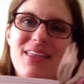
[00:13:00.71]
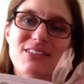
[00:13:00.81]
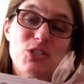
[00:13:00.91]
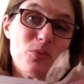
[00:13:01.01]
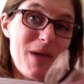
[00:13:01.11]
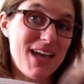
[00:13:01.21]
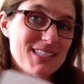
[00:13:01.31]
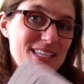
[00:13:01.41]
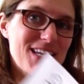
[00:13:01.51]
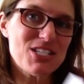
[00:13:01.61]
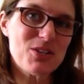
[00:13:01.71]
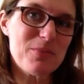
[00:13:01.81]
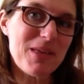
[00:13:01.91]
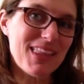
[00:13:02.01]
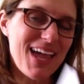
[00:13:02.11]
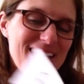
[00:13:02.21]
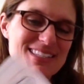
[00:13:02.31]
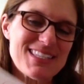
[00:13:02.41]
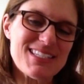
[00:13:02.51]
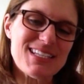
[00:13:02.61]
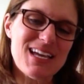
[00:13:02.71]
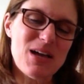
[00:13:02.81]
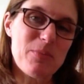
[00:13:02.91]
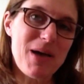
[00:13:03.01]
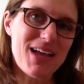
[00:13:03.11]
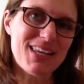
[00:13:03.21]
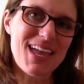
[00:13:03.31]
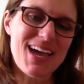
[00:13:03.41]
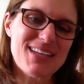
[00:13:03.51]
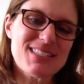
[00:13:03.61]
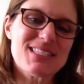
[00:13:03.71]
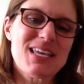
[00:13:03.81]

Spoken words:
two bats that I showed in my last podcast